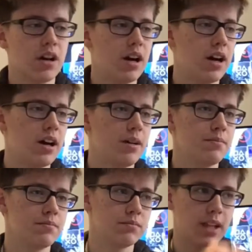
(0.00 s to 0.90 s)

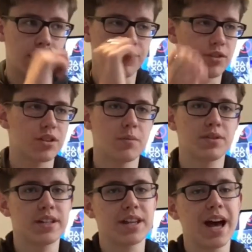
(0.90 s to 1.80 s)
Like for
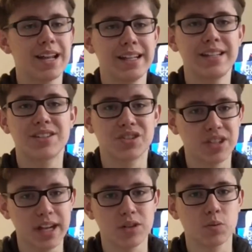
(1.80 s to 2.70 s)
example, there's at least
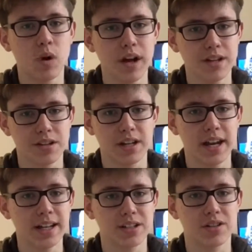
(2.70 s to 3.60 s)
6 wires
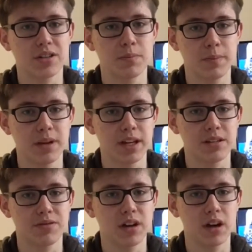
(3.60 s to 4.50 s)
connected to the
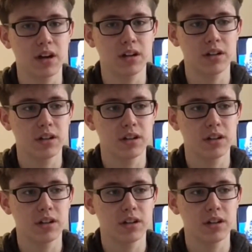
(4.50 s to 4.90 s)
PSVR,